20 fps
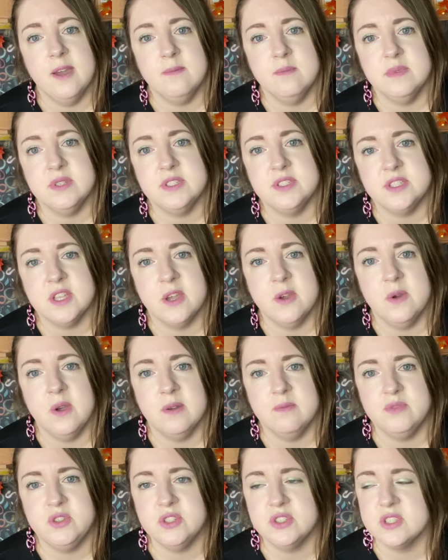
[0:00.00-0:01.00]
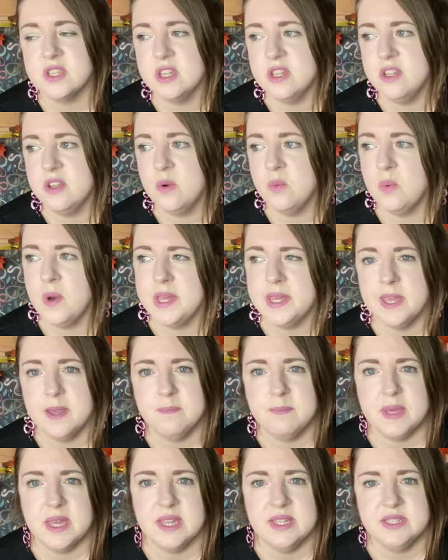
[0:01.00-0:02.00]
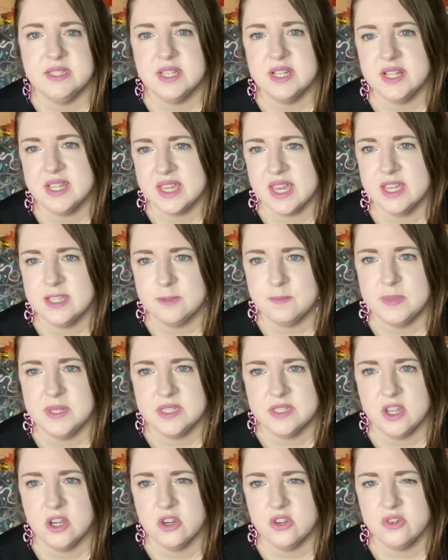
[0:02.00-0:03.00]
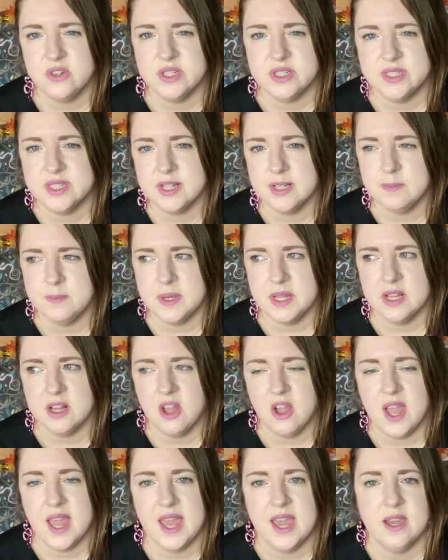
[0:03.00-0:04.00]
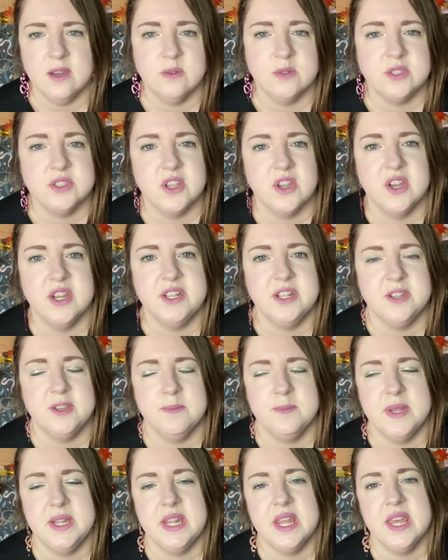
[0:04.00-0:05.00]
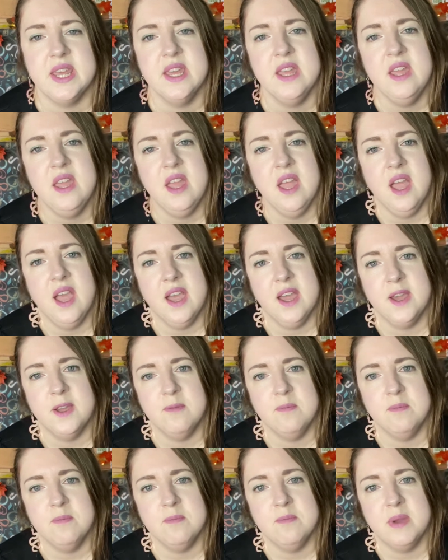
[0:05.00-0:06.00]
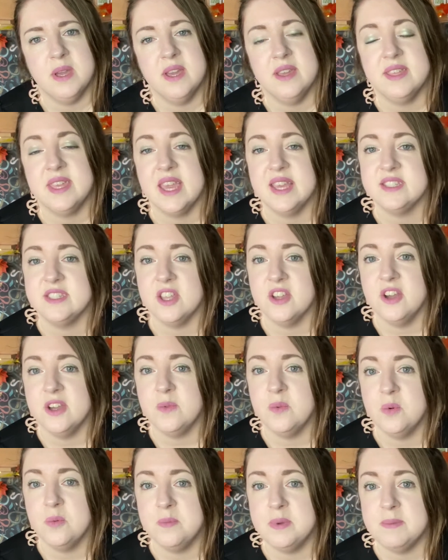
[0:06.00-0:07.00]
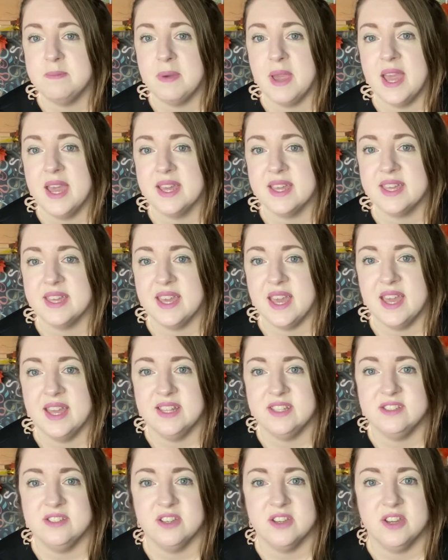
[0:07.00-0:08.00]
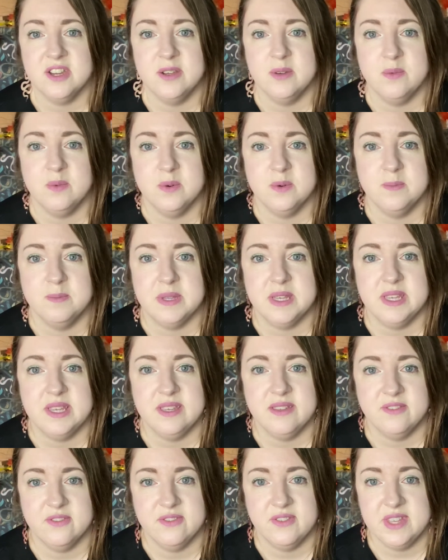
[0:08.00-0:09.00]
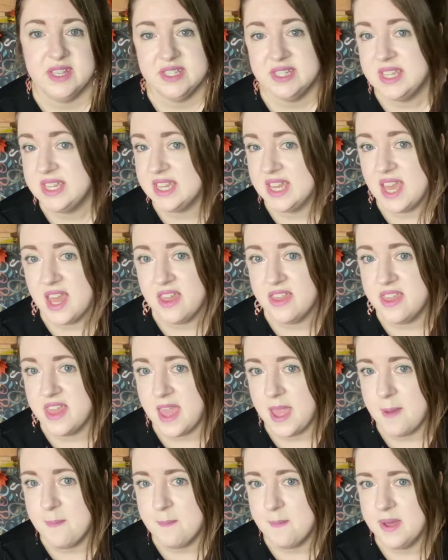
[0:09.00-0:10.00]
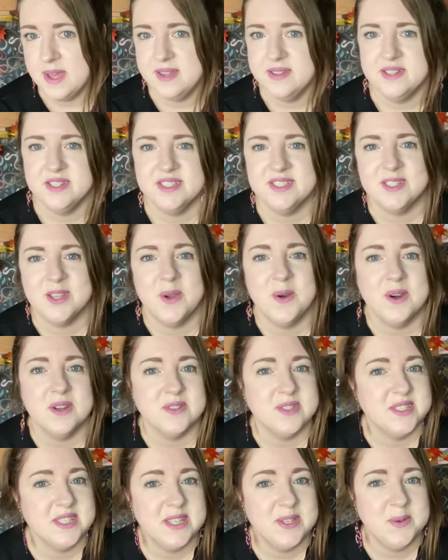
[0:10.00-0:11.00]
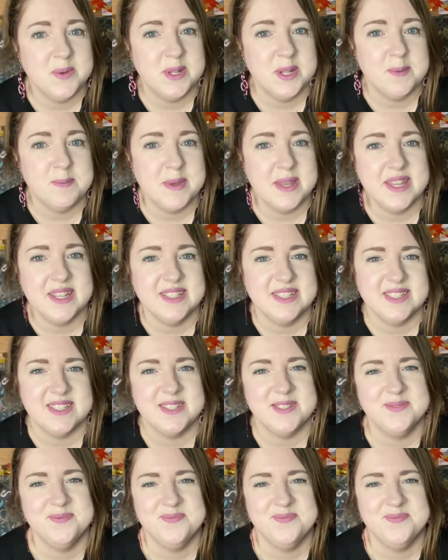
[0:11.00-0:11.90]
So I'm just going to wait a bit until it gets a bit darker. It's still a bit light outside at the minute, but yes, I will be back and I will be feeding them. So I'll see you in a bit.